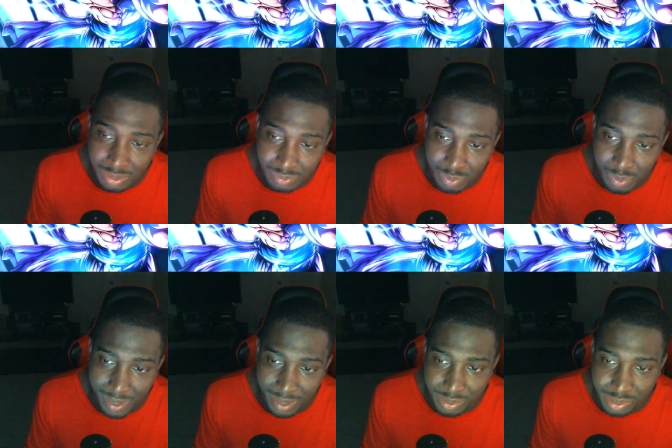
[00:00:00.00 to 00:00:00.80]
Full
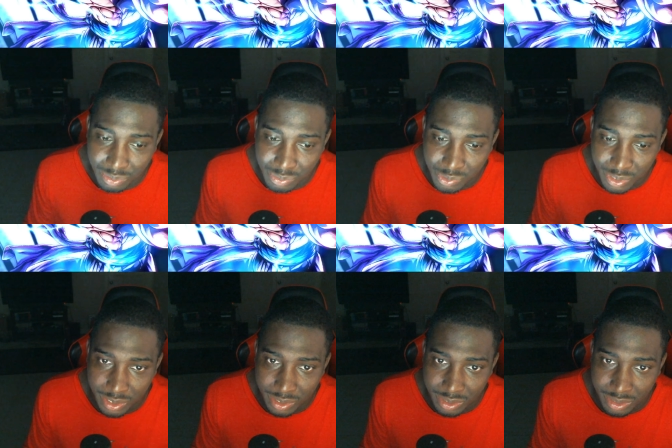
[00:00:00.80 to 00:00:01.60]
power Goku
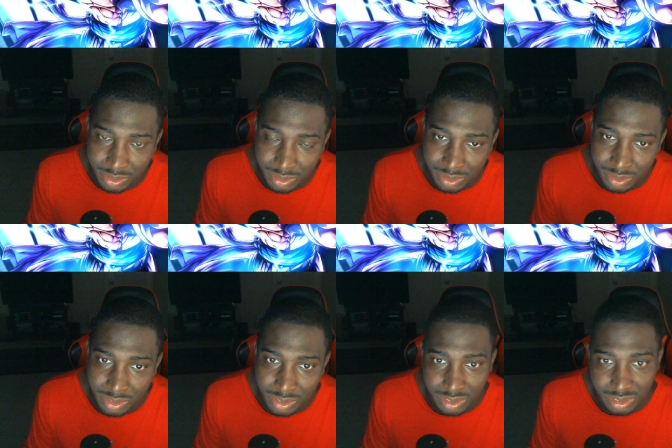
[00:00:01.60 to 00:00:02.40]
there.
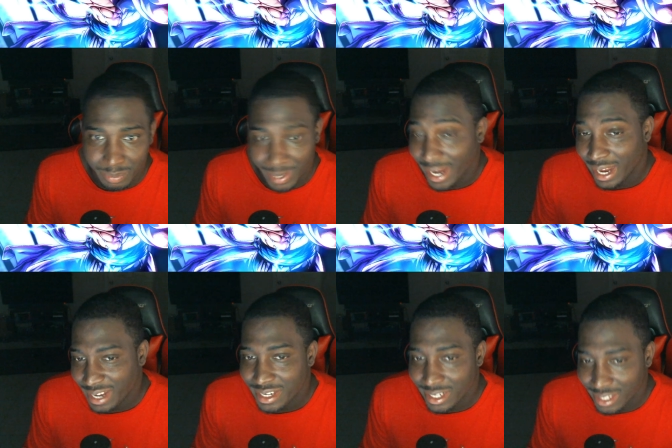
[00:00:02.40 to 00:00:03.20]
Pan, I
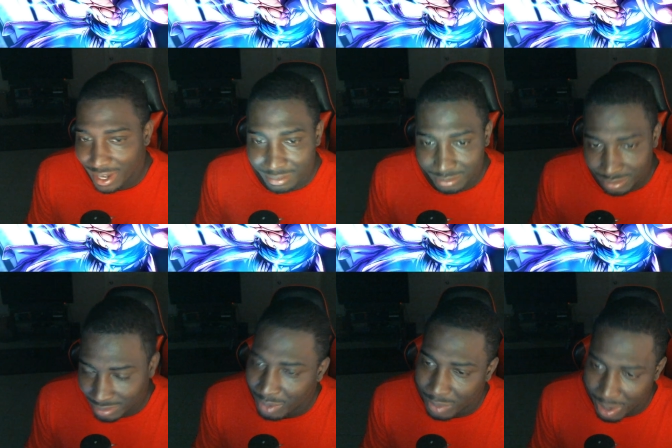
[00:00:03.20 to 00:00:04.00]
needed that.
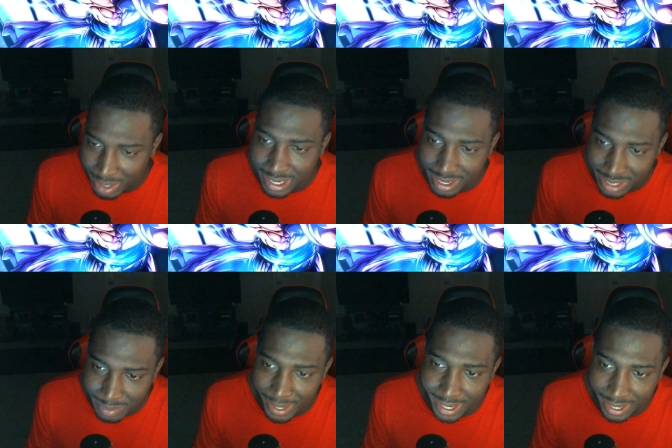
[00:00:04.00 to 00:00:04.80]
I, I, I need
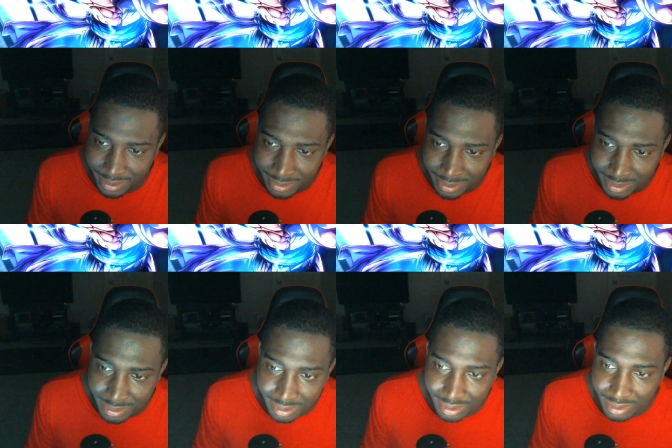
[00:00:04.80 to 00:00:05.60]
Pan.
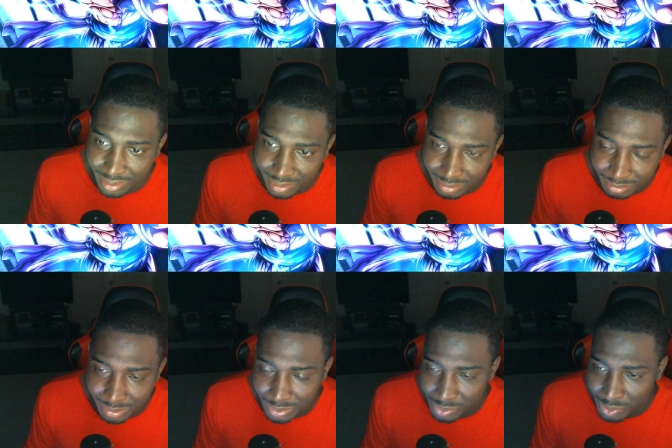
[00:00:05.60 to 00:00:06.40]
Uh,
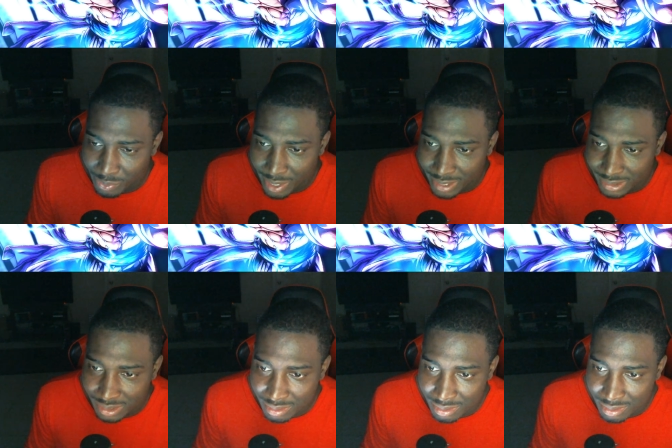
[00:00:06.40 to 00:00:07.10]
going crazy.